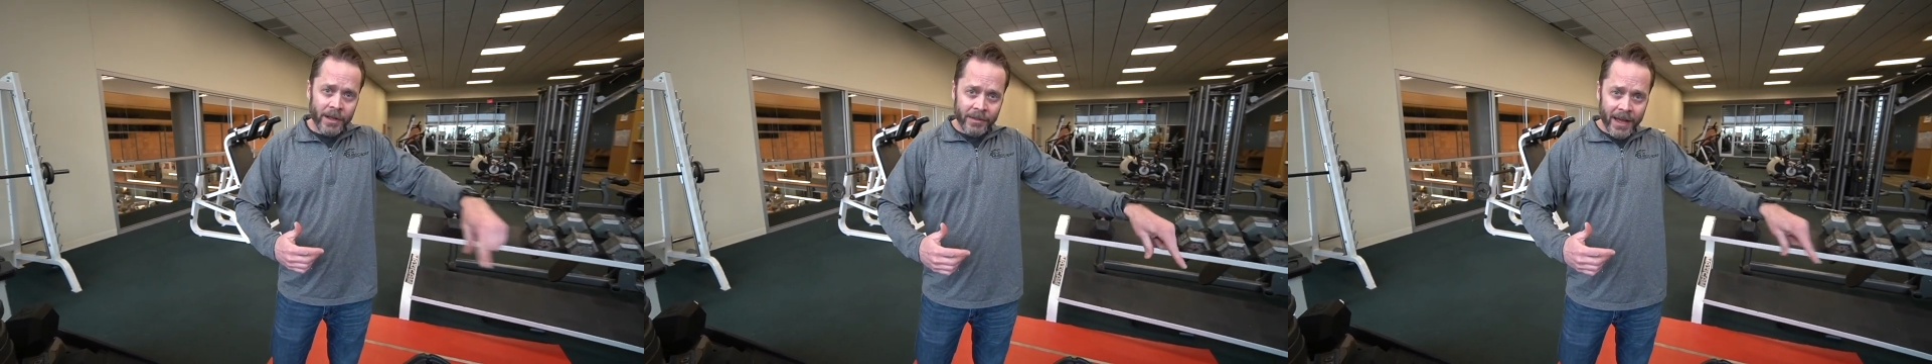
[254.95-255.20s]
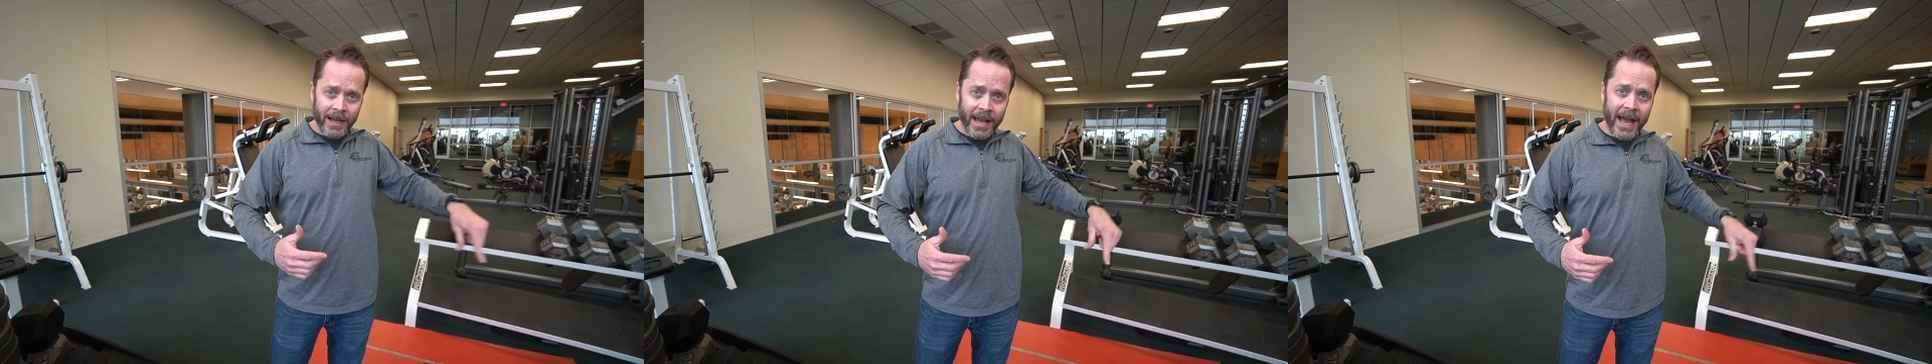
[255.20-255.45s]

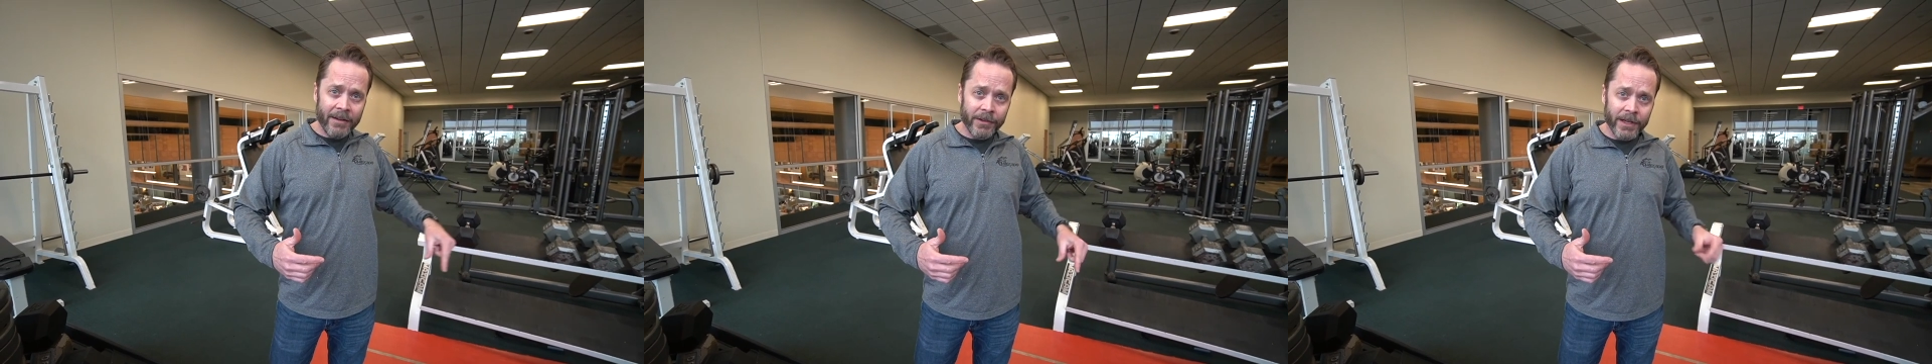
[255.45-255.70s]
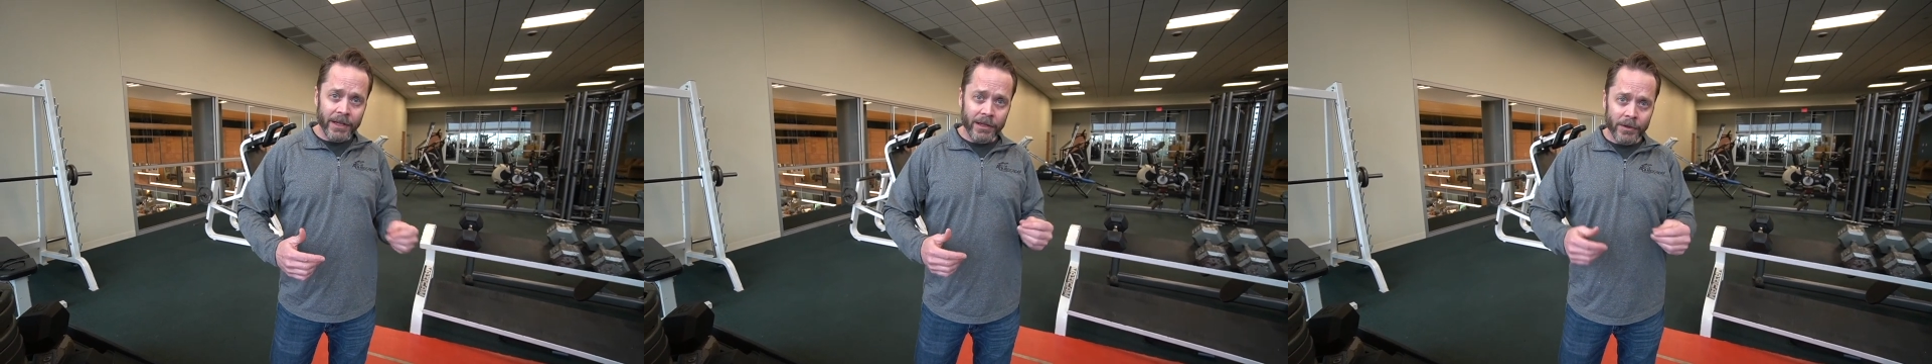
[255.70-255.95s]
that
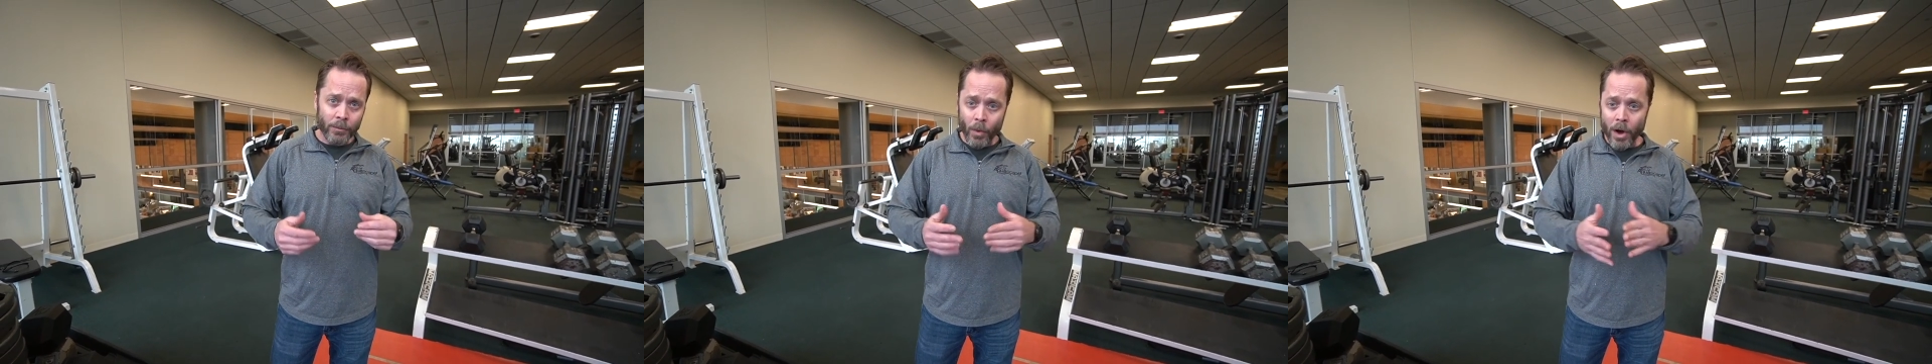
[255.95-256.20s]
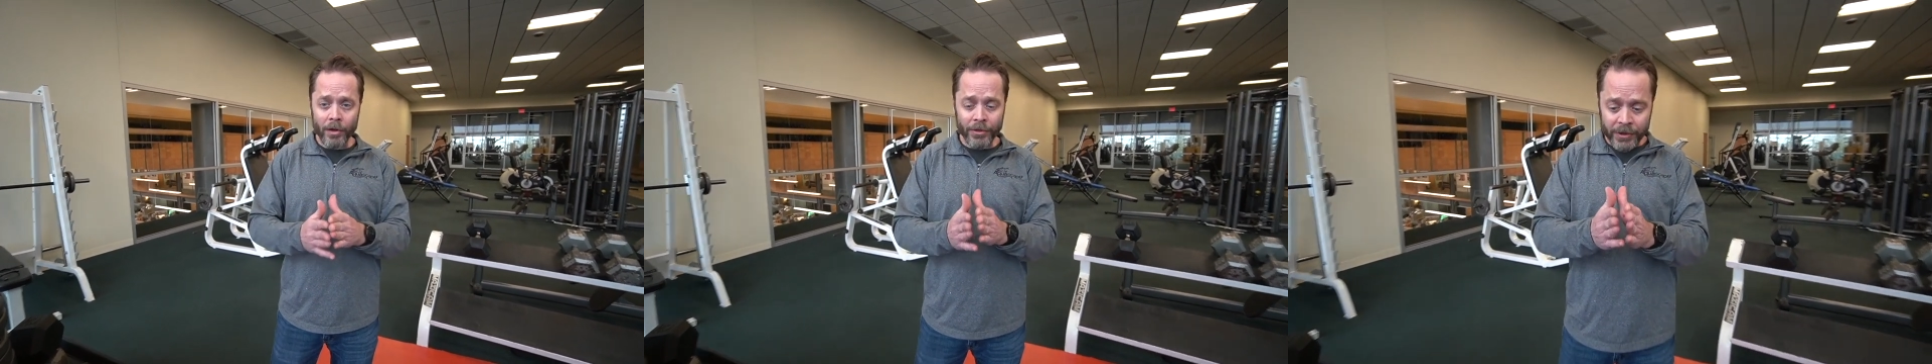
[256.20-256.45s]
cavity and the
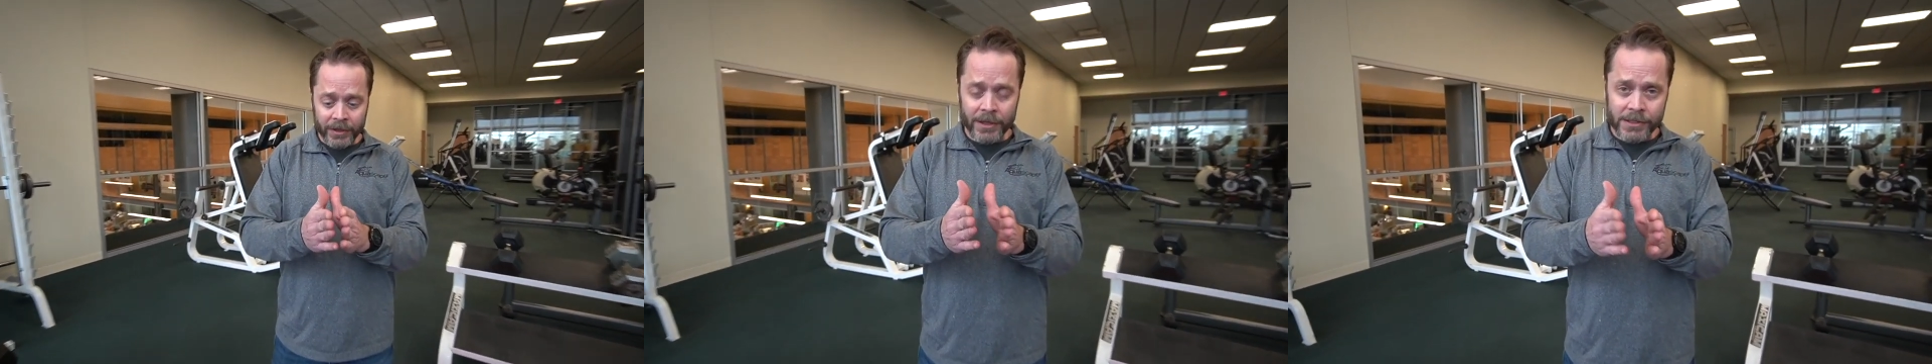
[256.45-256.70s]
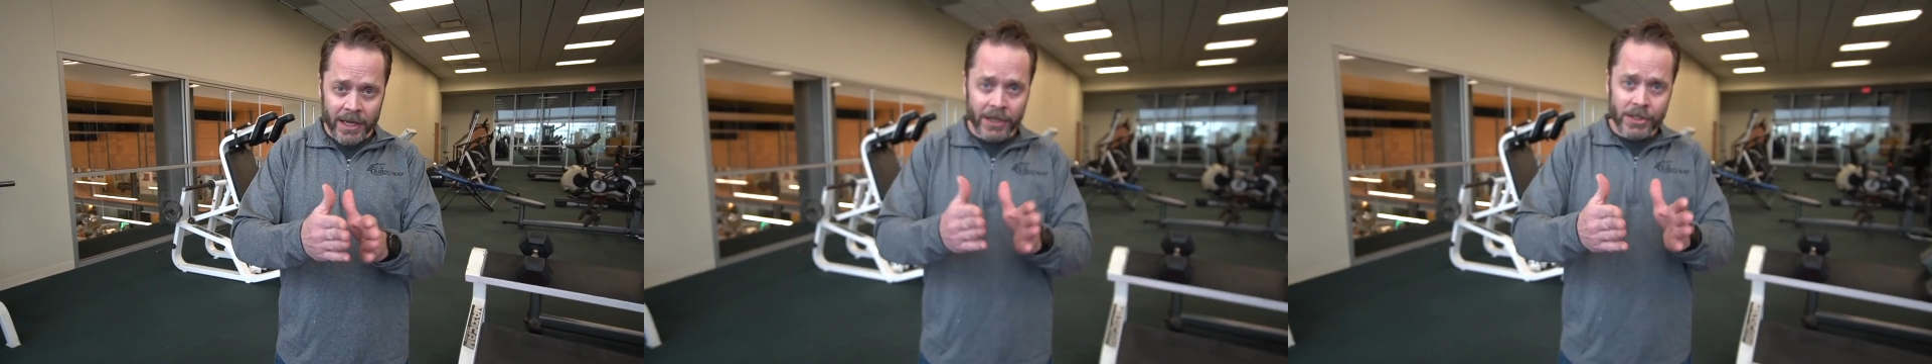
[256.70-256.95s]
wall
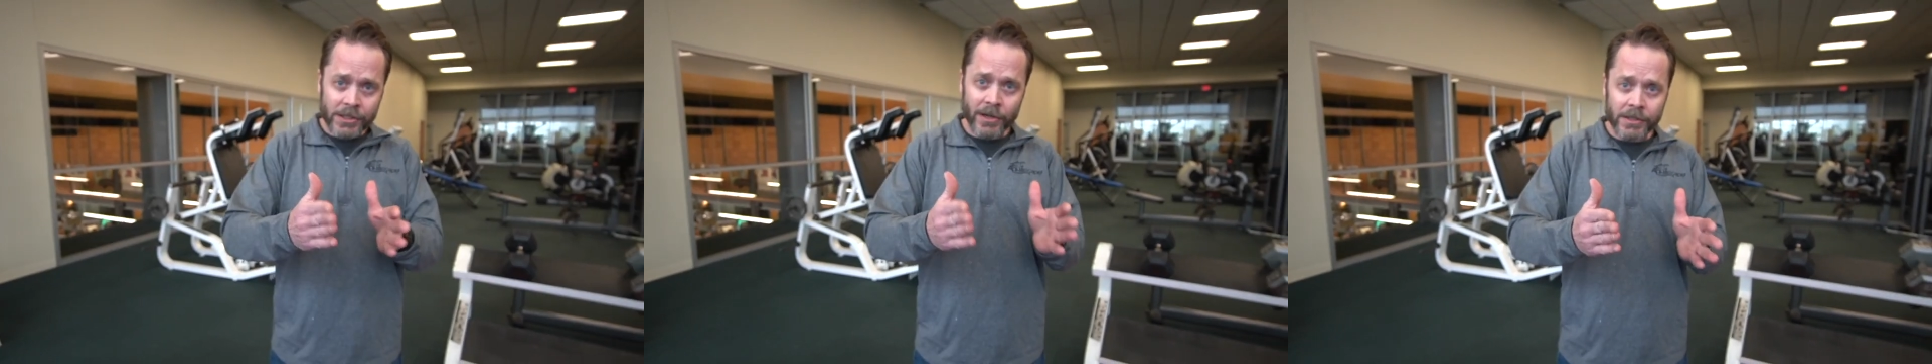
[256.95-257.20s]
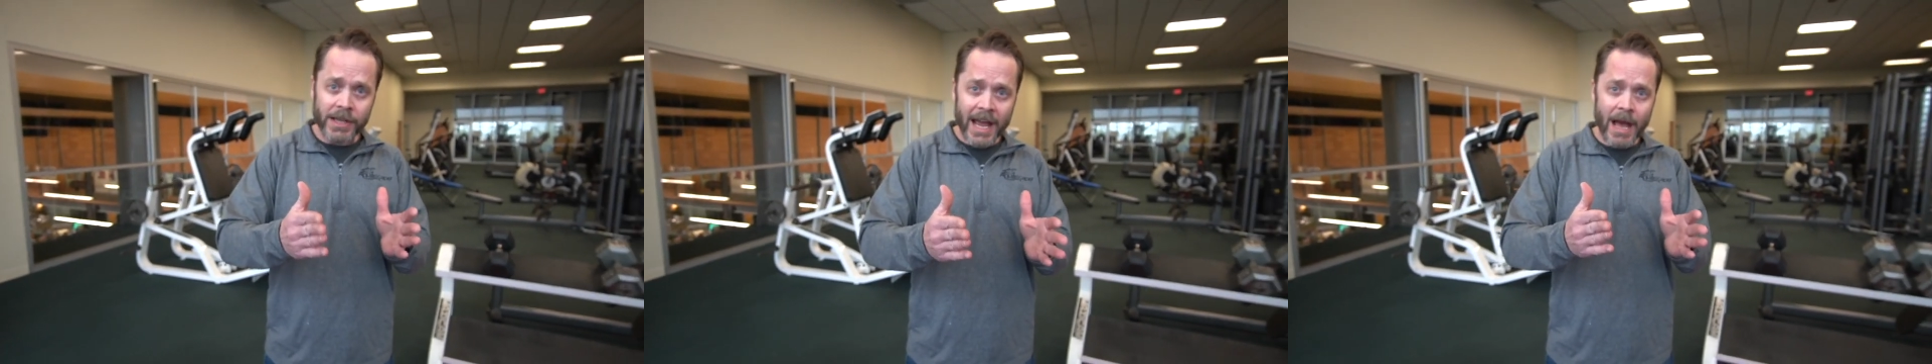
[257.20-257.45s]
thickness actually
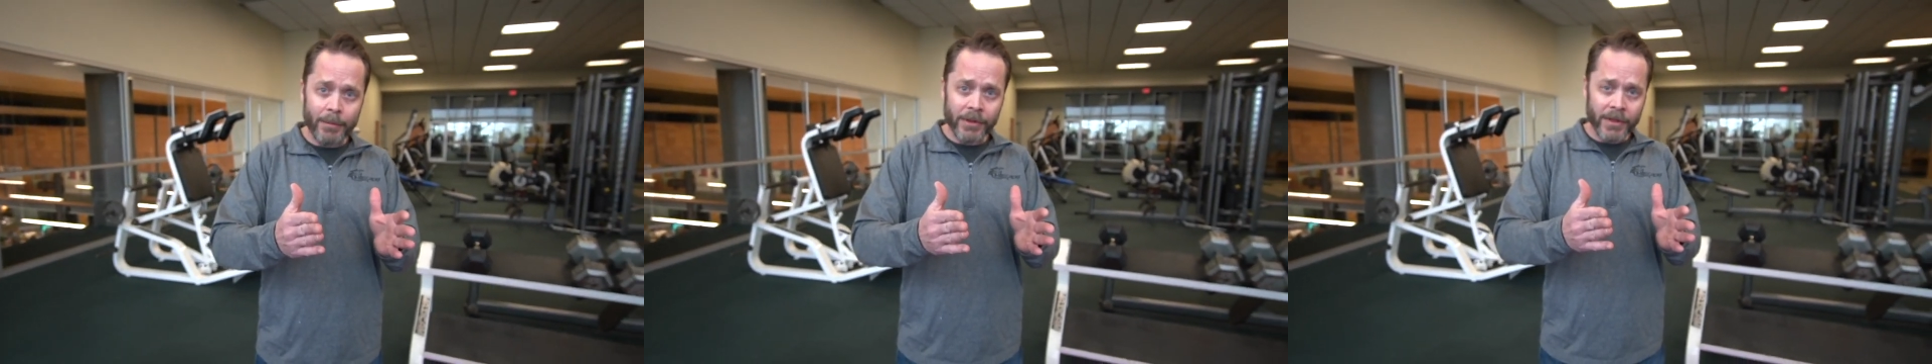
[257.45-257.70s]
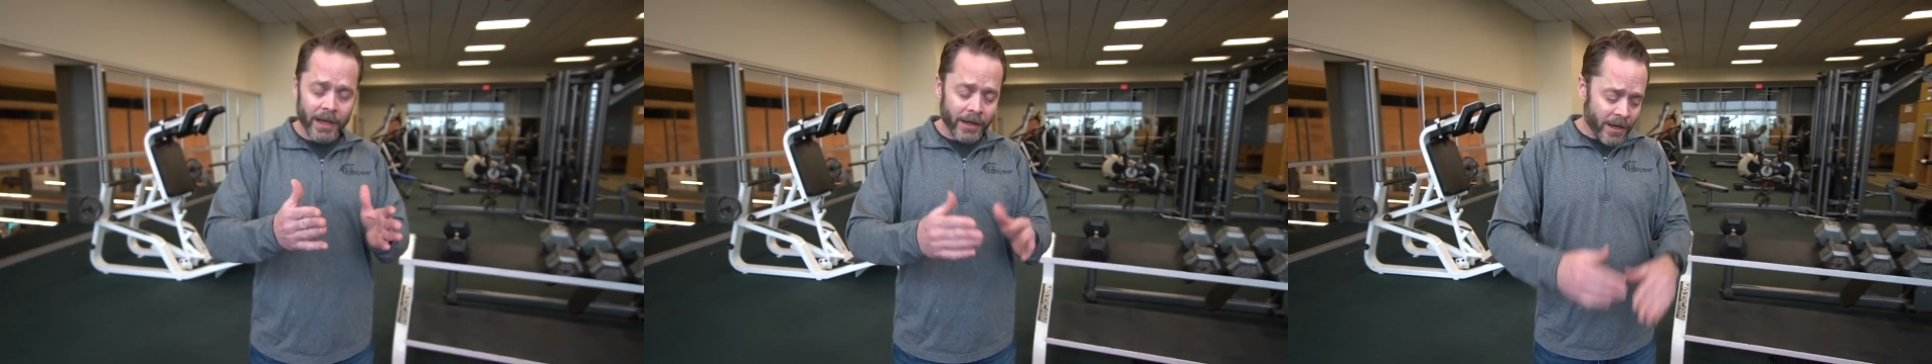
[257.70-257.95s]
starts to happen then.